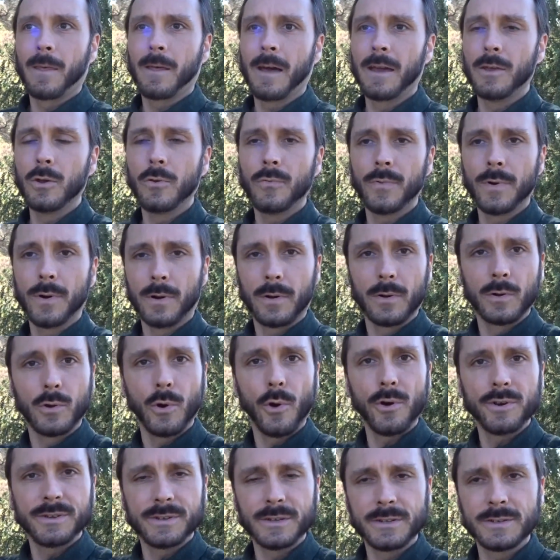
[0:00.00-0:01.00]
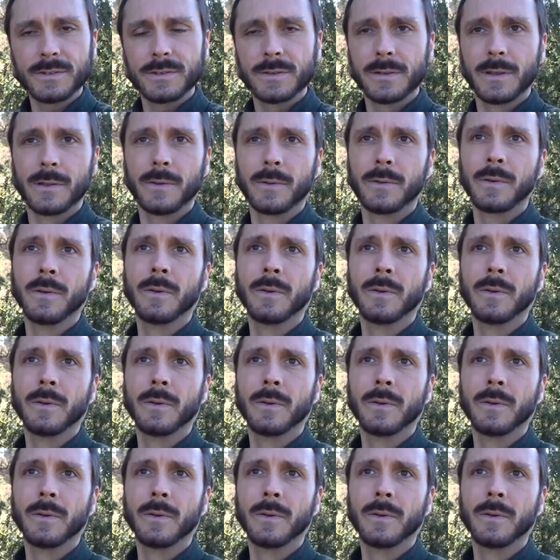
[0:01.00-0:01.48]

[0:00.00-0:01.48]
I offer courses